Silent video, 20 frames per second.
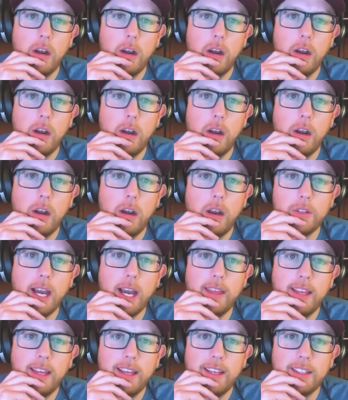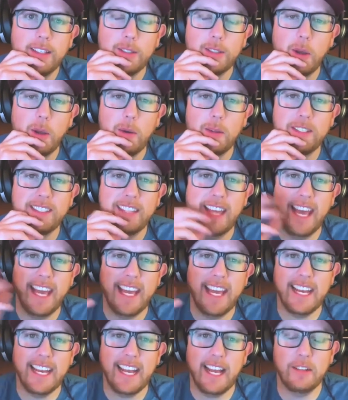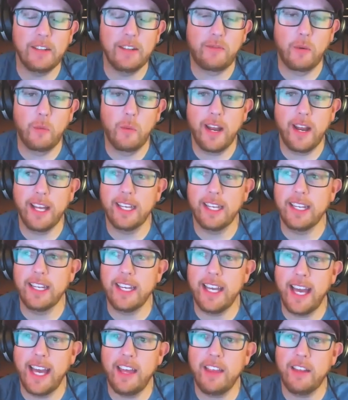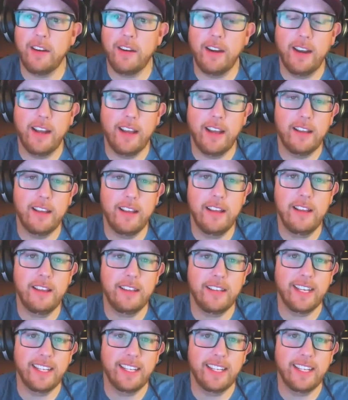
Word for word: So oh, the cool. guy, so it's that it, from what I can gather, cool.